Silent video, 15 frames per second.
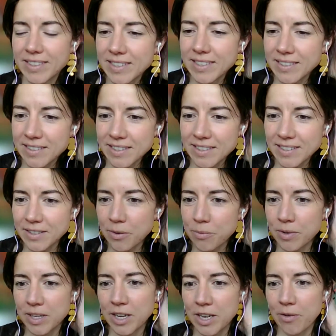This is this is a
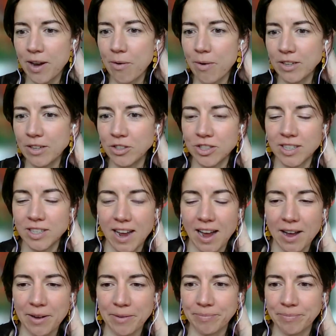really great question.
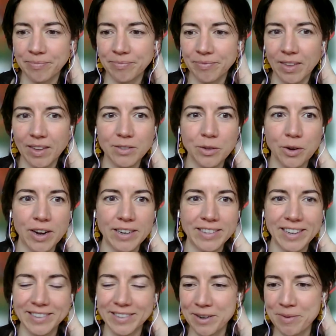Um, sorry,
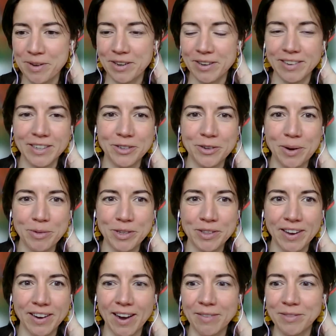Tessa, I didn't mean to interrupt you
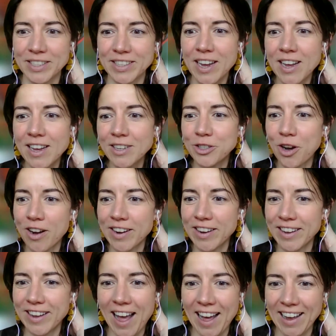there. I'm just
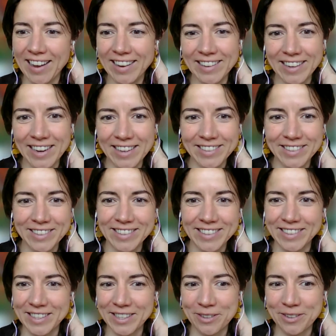Shauna. Hi, nice to
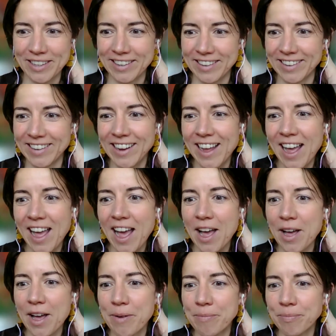see you here.
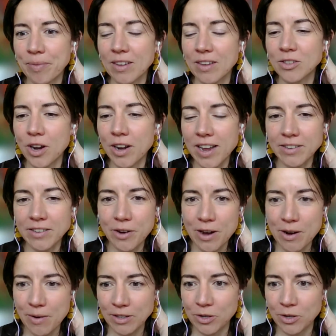Um, Shauna has a
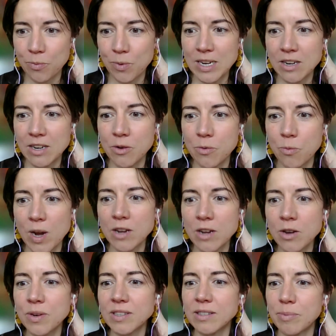great question. When
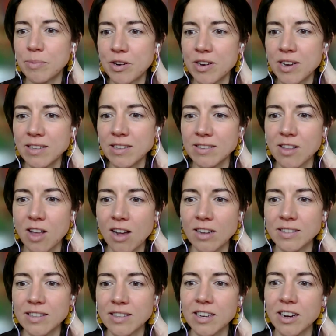when you experience
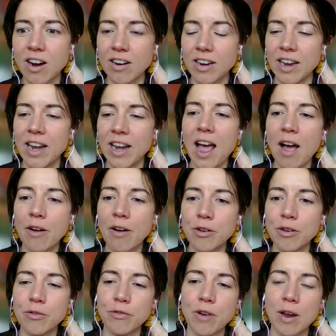loss in the garden, how
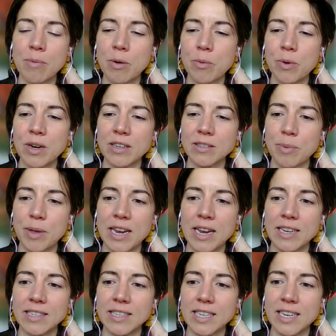do you frame it when
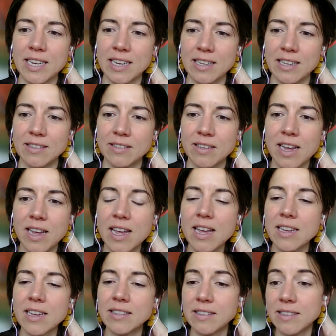explaining it to kids?
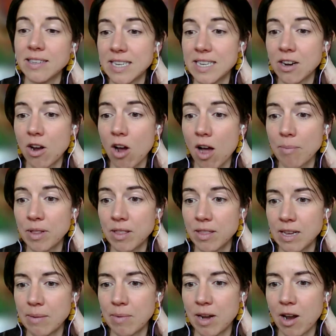It's indeed a common
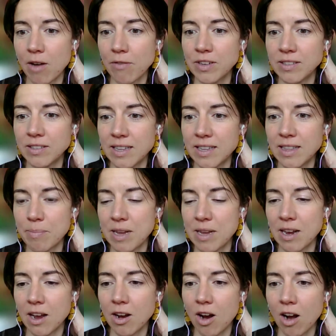theme, and I often say that
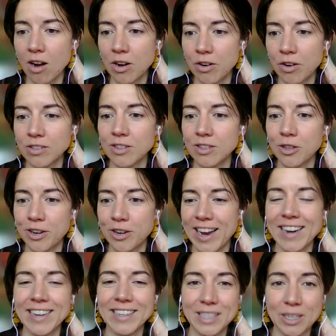being a gardener is
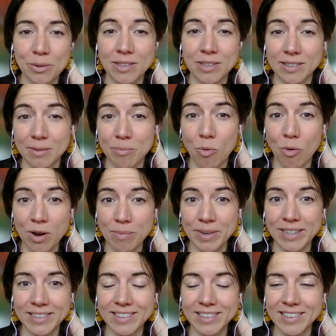learning how to deal with
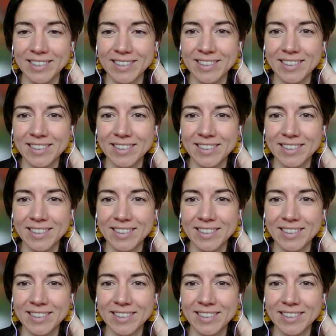disappointment.